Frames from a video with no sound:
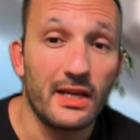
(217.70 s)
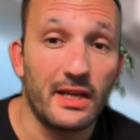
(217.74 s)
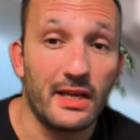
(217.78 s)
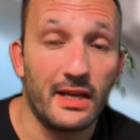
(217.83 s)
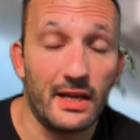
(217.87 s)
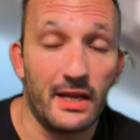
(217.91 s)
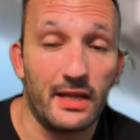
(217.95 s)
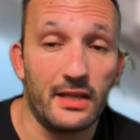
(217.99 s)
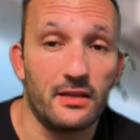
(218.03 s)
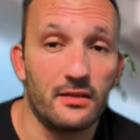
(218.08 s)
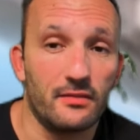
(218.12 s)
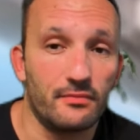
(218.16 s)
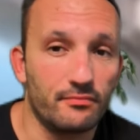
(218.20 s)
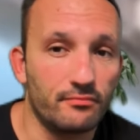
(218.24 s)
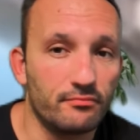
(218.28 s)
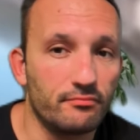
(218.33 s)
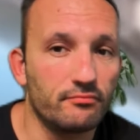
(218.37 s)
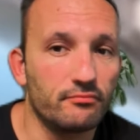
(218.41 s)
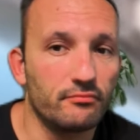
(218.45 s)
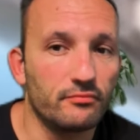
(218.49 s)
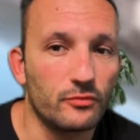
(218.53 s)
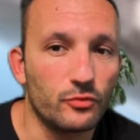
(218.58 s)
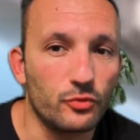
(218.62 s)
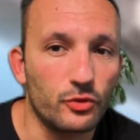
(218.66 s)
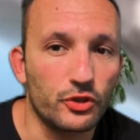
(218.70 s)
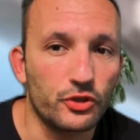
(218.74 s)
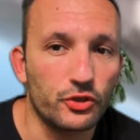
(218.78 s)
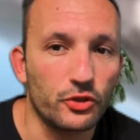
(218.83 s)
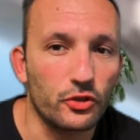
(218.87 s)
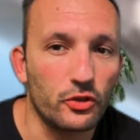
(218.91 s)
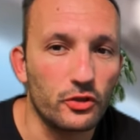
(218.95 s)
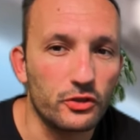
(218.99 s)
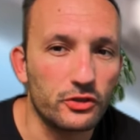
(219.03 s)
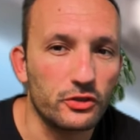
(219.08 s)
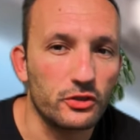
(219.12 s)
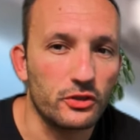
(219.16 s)
And we should
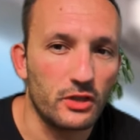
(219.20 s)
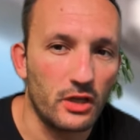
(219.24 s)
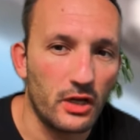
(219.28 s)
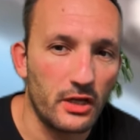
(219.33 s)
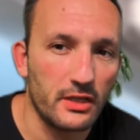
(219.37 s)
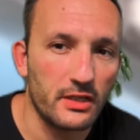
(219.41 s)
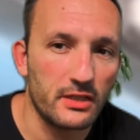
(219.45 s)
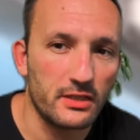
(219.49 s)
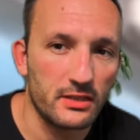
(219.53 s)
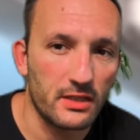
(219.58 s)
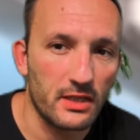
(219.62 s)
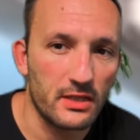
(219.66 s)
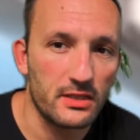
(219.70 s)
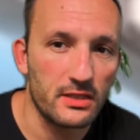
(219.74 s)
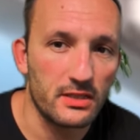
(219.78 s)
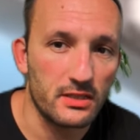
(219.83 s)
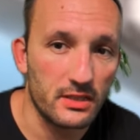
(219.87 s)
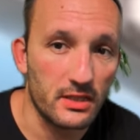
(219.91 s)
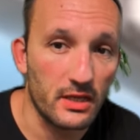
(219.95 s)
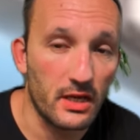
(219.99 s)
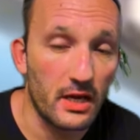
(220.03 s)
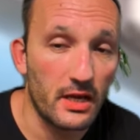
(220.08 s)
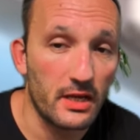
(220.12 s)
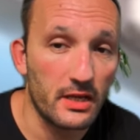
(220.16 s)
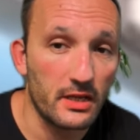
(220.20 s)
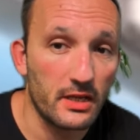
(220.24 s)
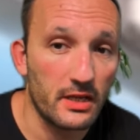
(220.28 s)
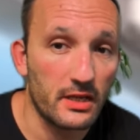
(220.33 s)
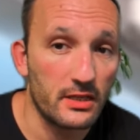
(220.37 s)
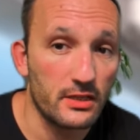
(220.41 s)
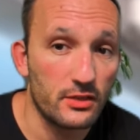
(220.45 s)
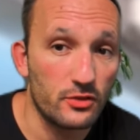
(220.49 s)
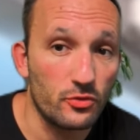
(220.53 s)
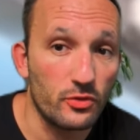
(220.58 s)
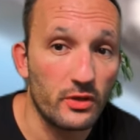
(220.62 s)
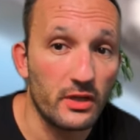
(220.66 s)
also notice that this guy
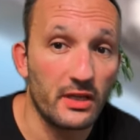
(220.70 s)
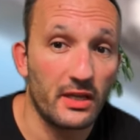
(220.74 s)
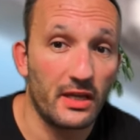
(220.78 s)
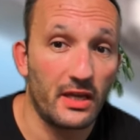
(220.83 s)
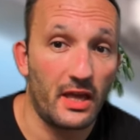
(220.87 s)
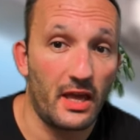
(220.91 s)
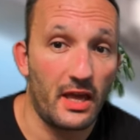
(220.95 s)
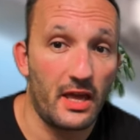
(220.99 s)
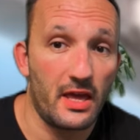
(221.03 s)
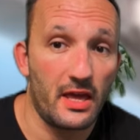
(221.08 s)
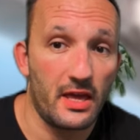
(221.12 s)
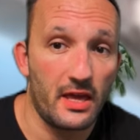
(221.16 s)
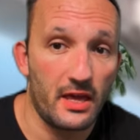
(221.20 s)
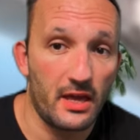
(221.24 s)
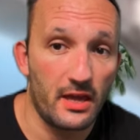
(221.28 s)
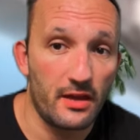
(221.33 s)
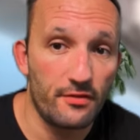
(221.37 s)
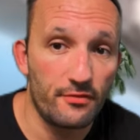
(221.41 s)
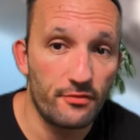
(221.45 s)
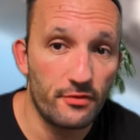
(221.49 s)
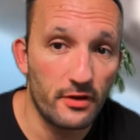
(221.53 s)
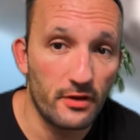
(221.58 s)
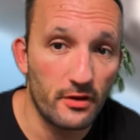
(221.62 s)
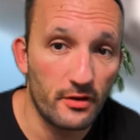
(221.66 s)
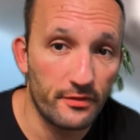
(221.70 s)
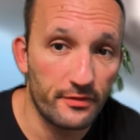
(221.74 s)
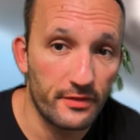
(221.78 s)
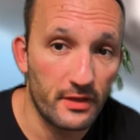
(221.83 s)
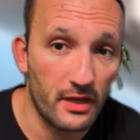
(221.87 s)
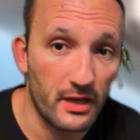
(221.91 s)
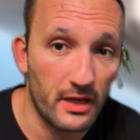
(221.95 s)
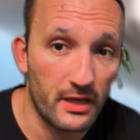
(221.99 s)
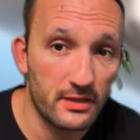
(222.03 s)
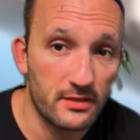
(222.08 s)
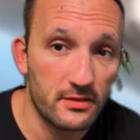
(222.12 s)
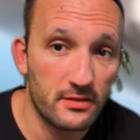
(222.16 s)
is doing every of
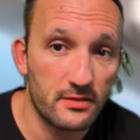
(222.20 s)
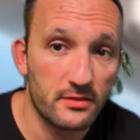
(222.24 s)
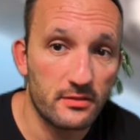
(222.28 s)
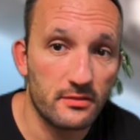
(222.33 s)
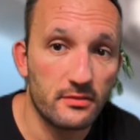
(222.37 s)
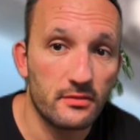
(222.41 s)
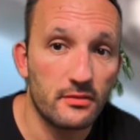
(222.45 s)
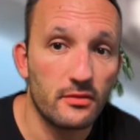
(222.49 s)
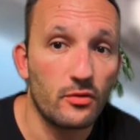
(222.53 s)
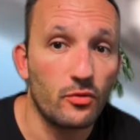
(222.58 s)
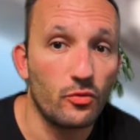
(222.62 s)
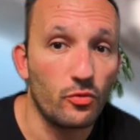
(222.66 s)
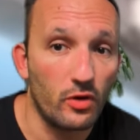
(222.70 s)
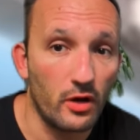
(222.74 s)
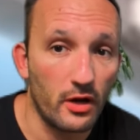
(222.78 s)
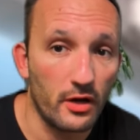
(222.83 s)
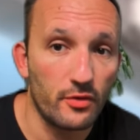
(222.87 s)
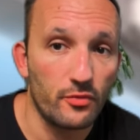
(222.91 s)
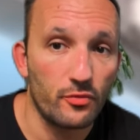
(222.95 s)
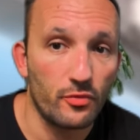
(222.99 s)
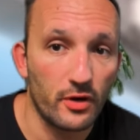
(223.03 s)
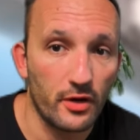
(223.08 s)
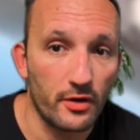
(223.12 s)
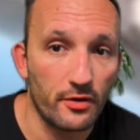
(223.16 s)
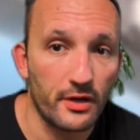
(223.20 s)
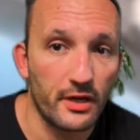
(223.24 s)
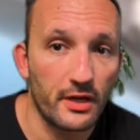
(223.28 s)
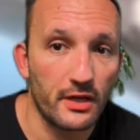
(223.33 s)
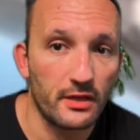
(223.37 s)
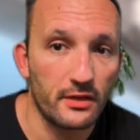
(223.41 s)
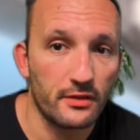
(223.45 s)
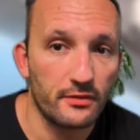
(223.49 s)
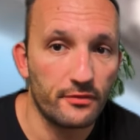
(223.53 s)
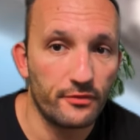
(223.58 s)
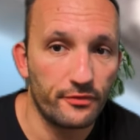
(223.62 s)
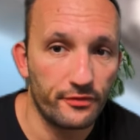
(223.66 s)
that while
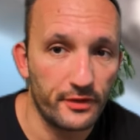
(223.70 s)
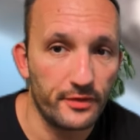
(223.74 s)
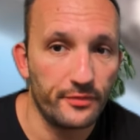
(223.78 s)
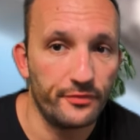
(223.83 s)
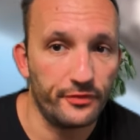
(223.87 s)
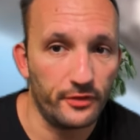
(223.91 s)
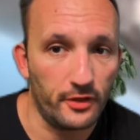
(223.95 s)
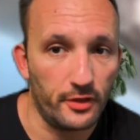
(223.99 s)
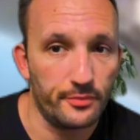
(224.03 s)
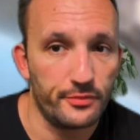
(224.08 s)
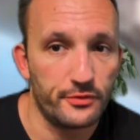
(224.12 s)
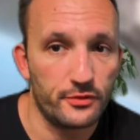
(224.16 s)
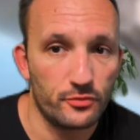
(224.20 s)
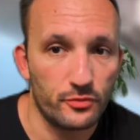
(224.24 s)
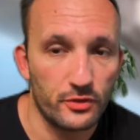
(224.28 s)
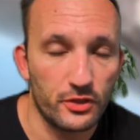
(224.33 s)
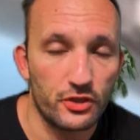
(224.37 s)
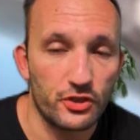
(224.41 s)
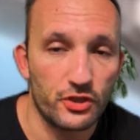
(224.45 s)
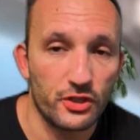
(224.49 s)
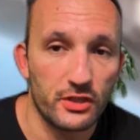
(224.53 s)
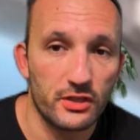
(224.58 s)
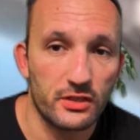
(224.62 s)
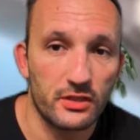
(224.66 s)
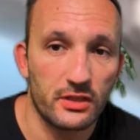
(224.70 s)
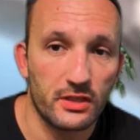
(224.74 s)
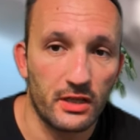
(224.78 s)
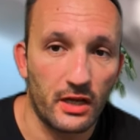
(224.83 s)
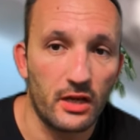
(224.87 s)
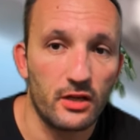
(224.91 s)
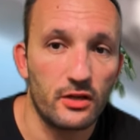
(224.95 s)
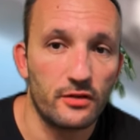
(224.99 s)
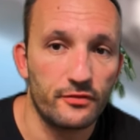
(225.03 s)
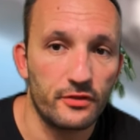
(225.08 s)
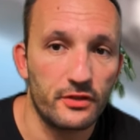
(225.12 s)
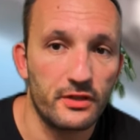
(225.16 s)
wearing flip-flops, which is
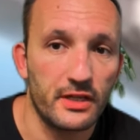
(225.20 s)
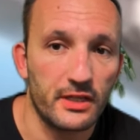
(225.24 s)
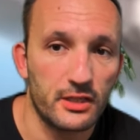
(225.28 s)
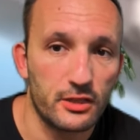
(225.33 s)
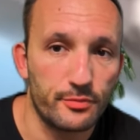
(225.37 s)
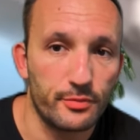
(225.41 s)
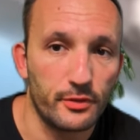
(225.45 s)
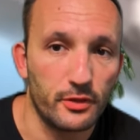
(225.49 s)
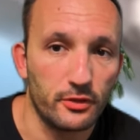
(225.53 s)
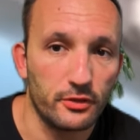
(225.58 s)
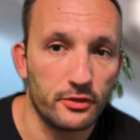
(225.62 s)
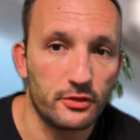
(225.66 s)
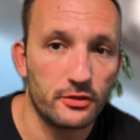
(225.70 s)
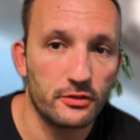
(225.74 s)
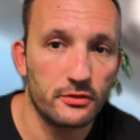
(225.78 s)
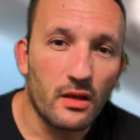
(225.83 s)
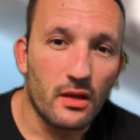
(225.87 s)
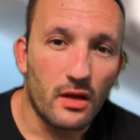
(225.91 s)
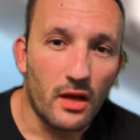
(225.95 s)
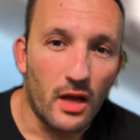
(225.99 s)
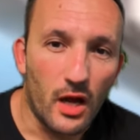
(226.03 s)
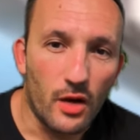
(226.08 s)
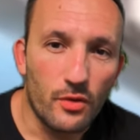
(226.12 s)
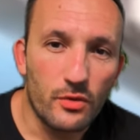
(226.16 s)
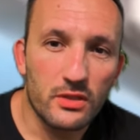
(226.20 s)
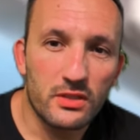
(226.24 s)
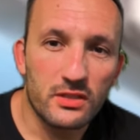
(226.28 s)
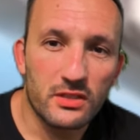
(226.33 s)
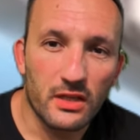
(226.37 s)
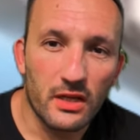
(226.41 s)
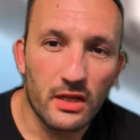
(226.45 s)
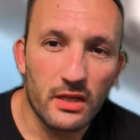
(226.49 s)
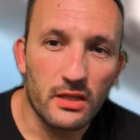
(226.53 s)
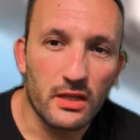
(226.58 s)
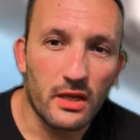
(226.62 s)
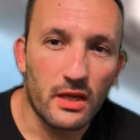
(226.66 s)
kind of an exploit. I would
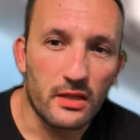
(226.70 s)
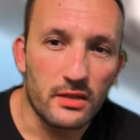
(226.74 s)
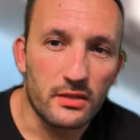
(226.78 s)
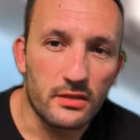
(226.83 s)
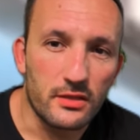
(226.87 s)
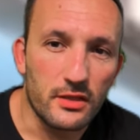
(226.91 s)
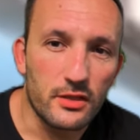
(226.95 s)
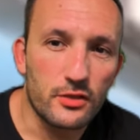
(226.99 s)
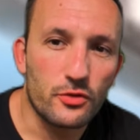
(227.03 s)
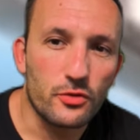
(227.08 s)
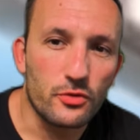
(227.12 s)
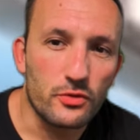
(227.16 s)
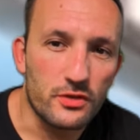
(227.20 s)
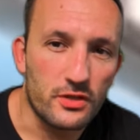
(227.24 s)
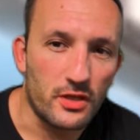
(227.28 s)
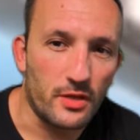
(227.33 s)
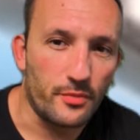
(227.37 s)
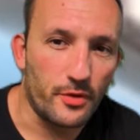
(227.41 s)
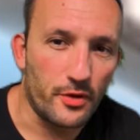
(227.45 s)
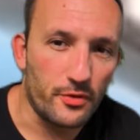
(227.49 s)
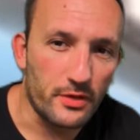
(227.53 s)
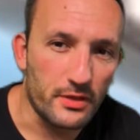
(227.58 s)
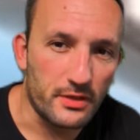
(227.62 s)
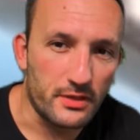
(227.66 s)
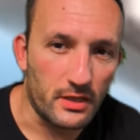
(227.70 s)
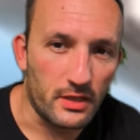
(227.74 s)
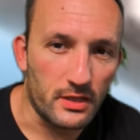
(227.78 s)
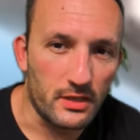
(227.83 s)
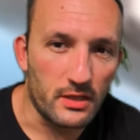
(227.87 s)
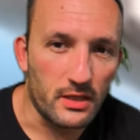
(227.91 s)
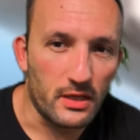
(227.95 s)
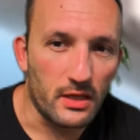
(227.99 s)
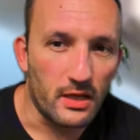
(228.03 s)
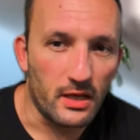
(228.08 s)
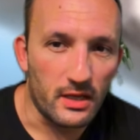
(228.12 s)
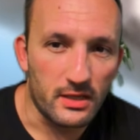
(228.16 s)
say that this good
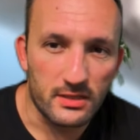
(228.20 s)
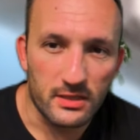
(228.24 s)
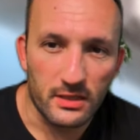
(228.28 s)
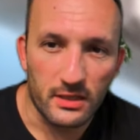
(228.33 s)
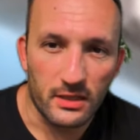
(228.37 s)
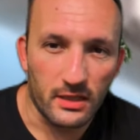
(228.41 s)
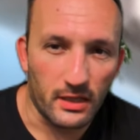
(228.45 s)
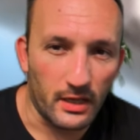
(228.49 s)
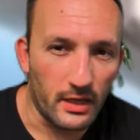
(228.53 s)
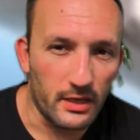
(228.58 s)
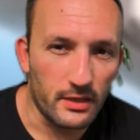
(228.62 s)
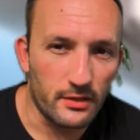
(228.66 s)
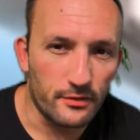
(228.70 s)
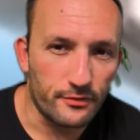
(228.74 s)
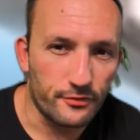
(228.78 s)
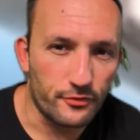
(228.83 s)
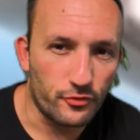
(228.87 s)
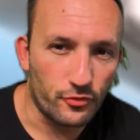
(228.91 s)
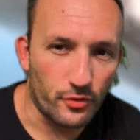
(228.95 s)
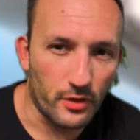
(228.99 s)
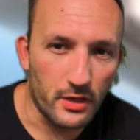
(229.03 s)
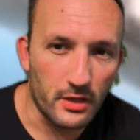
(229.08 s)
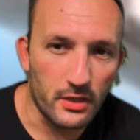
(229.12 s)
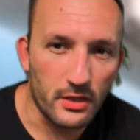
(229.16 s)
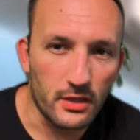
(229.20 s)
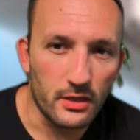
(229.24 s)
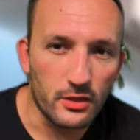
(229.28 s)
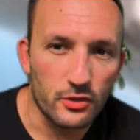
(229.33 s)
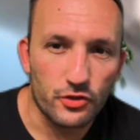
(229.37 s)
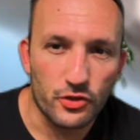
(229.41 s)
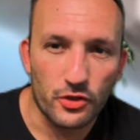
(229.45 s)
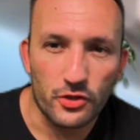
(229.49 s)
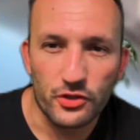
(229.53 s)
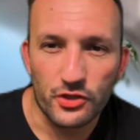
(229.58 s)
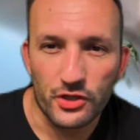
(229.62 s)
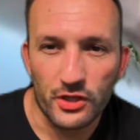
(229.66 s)
Samaritan has a kind of training,
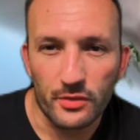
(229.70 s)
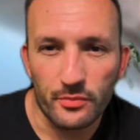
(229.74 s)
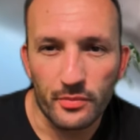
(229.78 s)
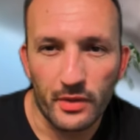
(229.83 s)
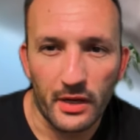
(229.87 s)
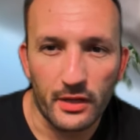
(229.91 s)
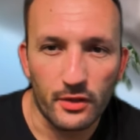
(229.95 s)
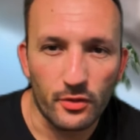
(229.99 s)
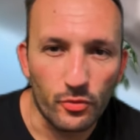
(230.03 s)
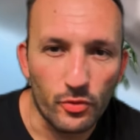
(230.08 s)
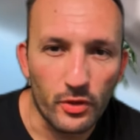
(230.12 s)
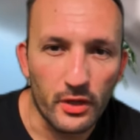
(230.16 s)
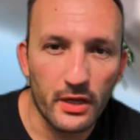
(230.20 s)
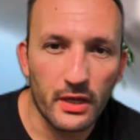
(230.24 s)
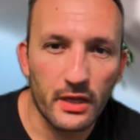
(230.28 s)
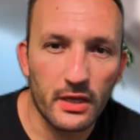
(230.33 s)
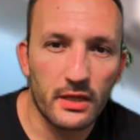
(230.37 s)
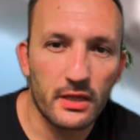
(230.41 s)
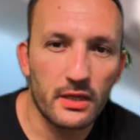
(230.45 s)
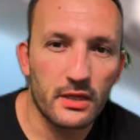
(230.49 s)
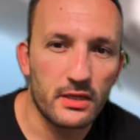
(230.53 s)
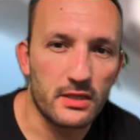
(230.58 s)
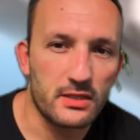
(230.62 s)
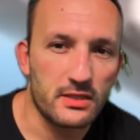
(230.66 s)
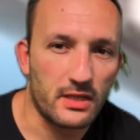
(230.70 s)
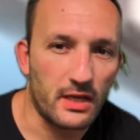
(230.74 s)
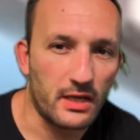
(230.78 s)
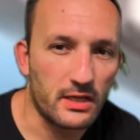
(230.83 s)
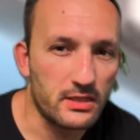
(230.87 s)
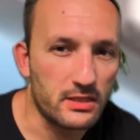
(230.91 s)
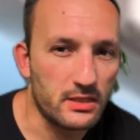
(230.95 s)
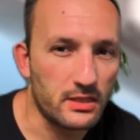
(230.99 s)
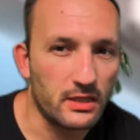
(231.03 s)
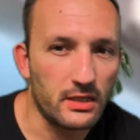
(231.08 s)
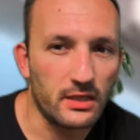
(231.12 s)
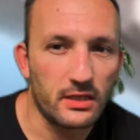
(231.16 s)
judging by the way he's
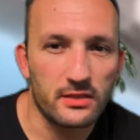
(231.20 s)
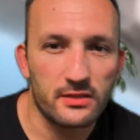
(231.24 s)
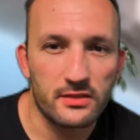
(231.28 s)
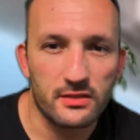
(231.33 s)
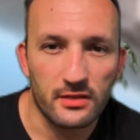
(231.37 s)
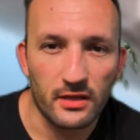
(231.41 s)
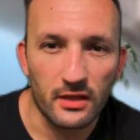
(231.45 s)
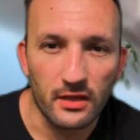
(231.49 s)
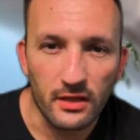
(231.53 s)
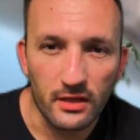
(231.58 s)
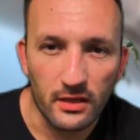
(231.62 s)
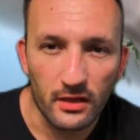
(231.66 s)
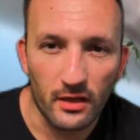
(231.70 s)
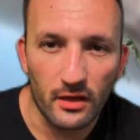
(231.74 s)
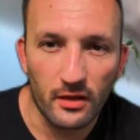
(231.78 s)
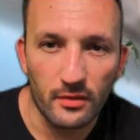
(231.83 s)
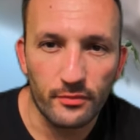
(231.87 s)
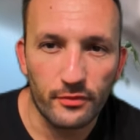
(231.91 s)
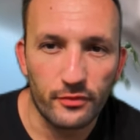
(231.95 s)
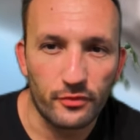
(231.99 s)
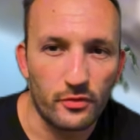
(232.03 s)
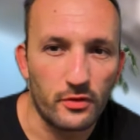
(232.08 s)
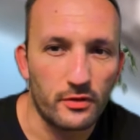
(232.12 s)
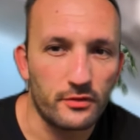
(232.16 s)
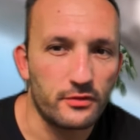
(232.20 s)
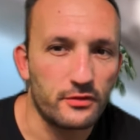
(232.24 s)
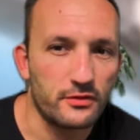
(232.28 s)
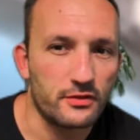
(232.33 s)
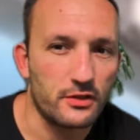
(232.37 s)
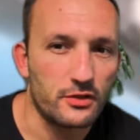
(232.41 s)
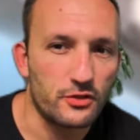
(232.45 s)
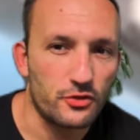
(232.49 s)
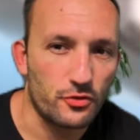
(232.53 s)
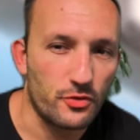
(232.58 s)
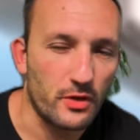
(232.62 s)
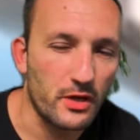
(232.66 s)
acting and stay calm throughout the
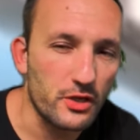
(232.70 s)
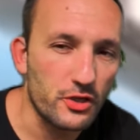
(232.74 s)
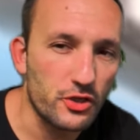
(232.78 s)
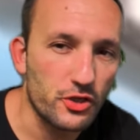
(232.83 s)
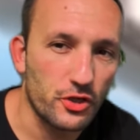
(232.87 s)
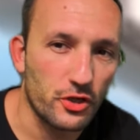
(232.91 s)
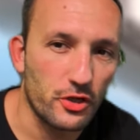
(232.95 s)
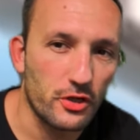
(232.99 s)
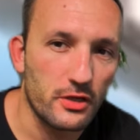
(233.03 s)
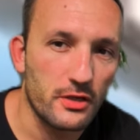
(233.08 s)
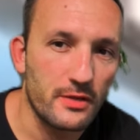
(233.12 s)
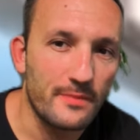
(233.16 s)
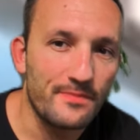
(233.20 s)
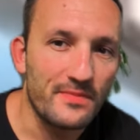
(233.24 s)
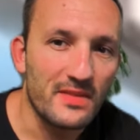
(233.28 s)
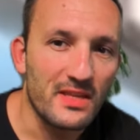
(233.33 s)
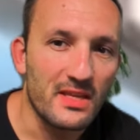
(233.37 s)
situation.